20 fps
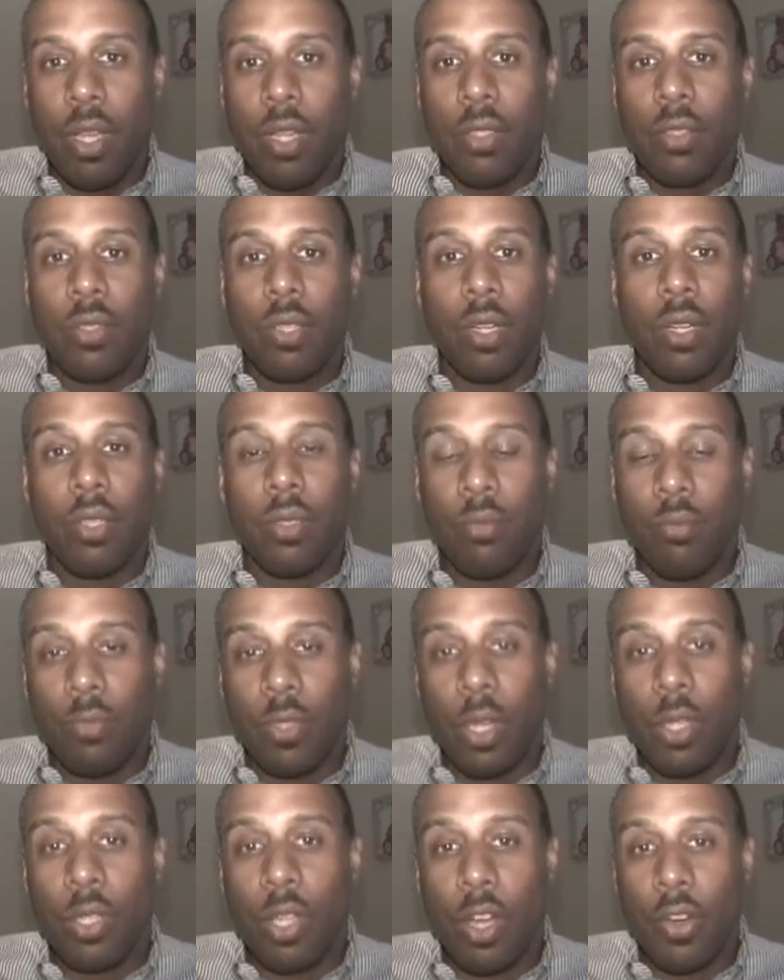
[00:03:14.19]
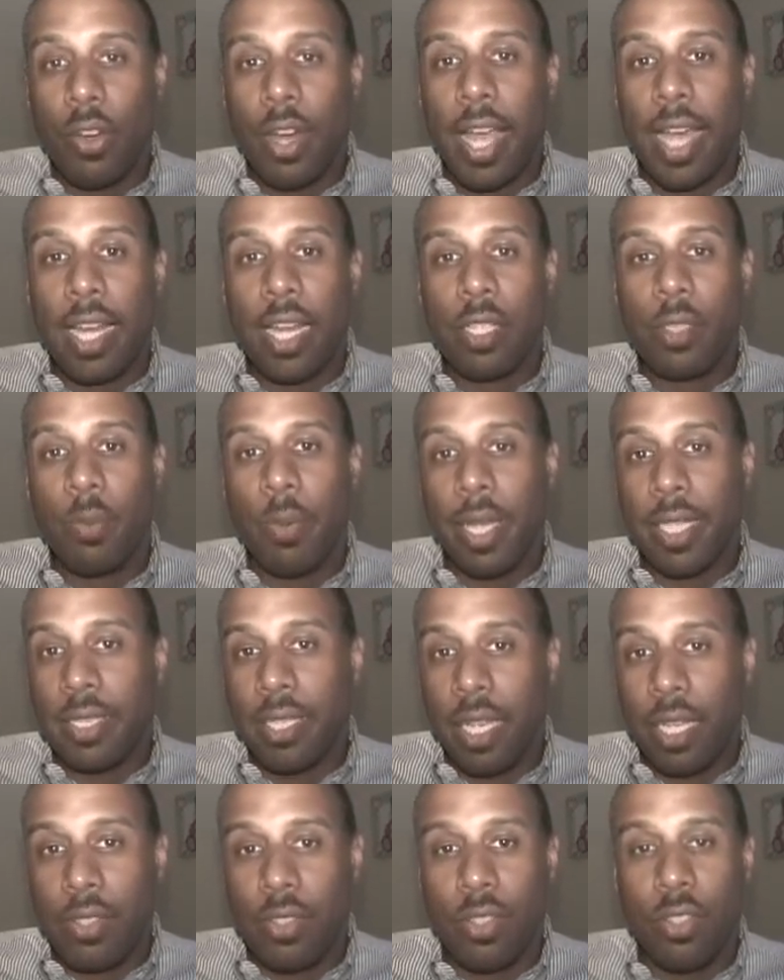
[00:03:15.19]
So no longer had
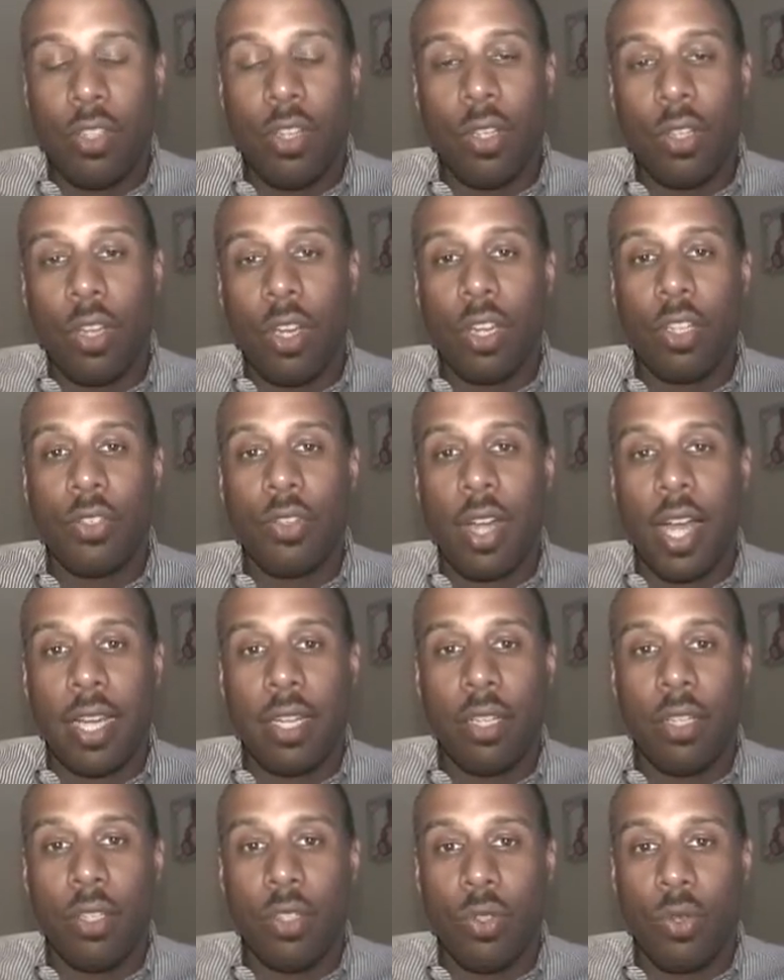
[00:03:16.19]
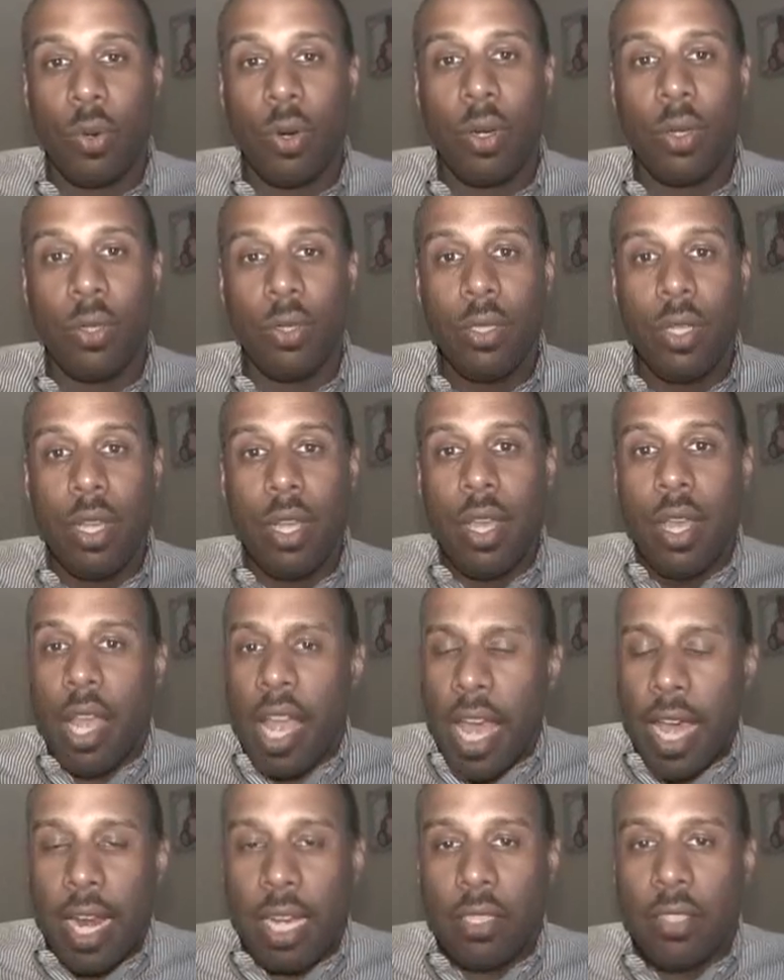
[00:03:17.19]
expectations, no longer tried to control,
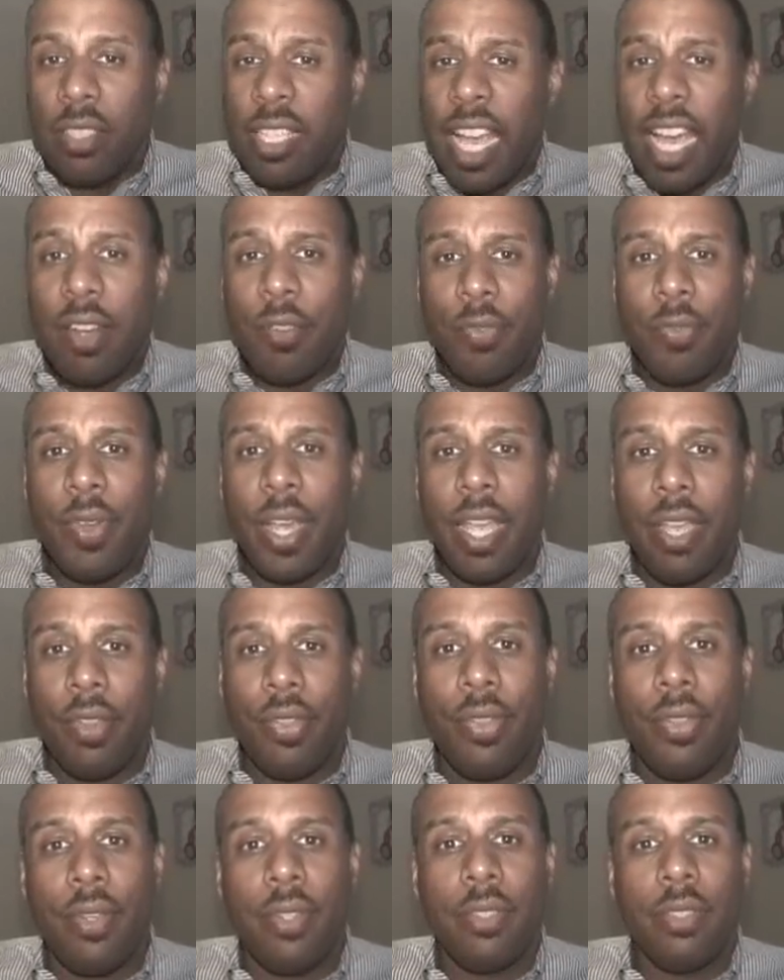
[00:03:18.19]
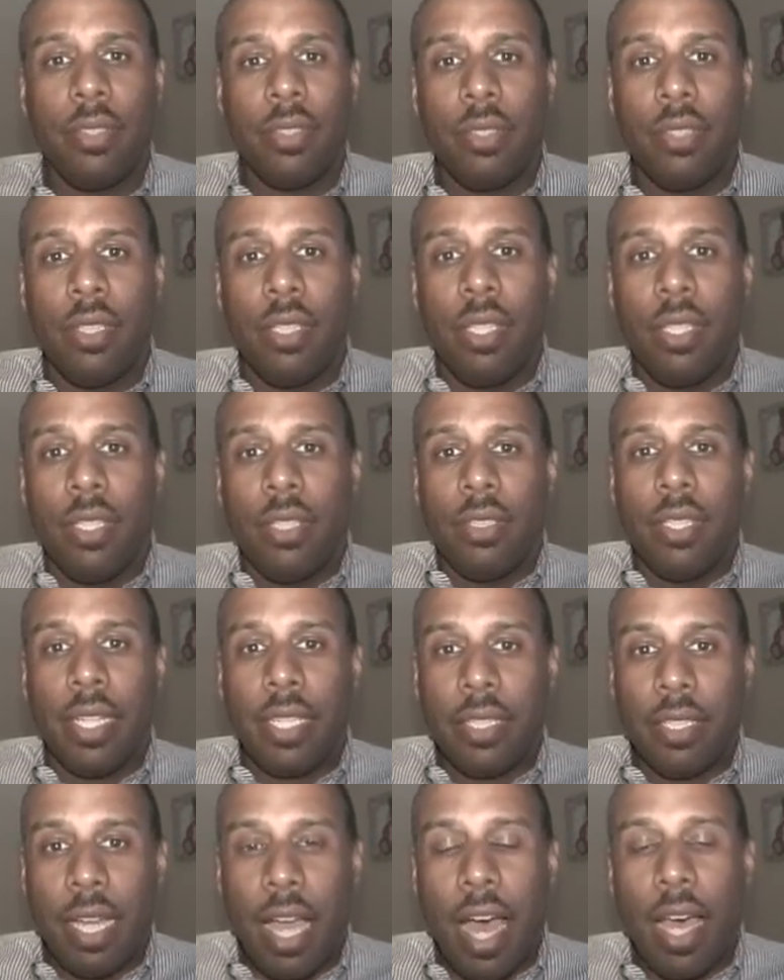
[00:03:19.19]
and I just had faith
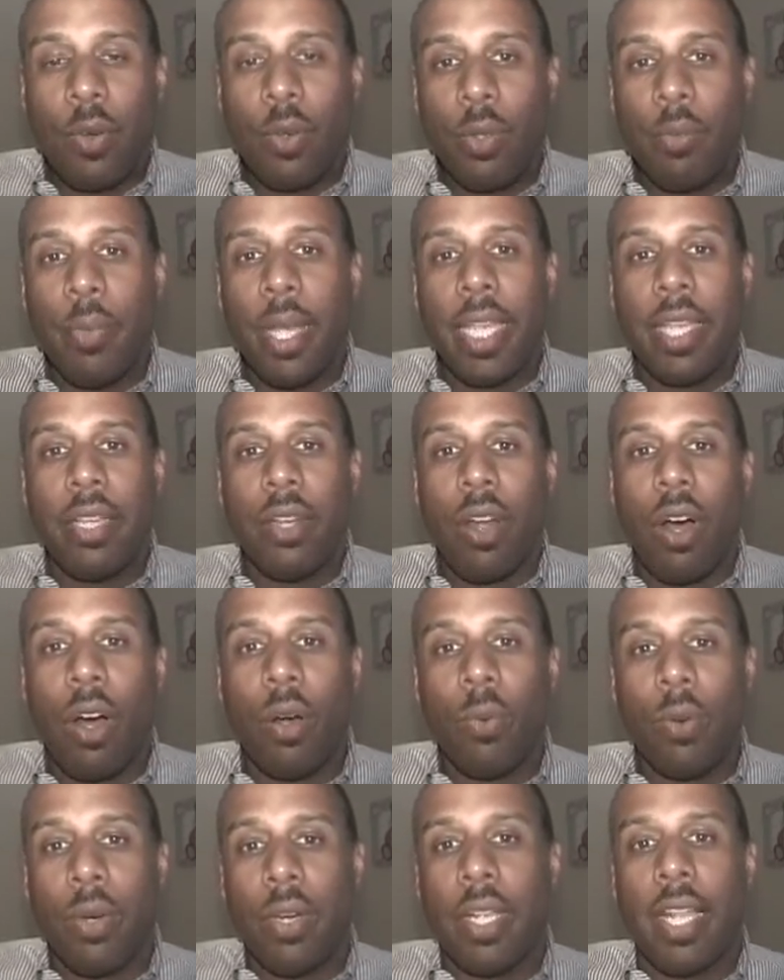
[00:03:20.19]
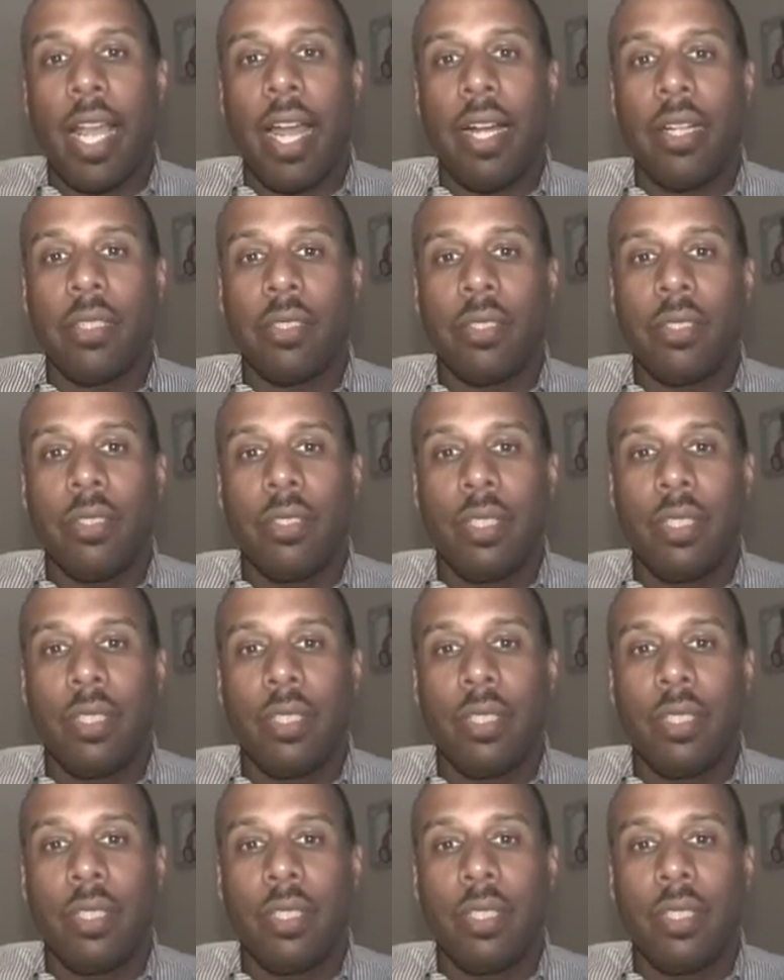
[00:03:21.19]
that God would make it all work out.